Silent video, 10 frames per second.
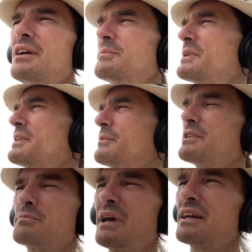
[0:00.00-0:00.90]
But
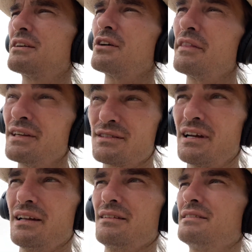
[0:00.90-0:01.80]
anyways, back here on this
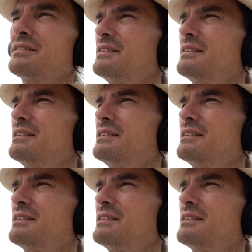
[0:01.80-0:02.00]
island,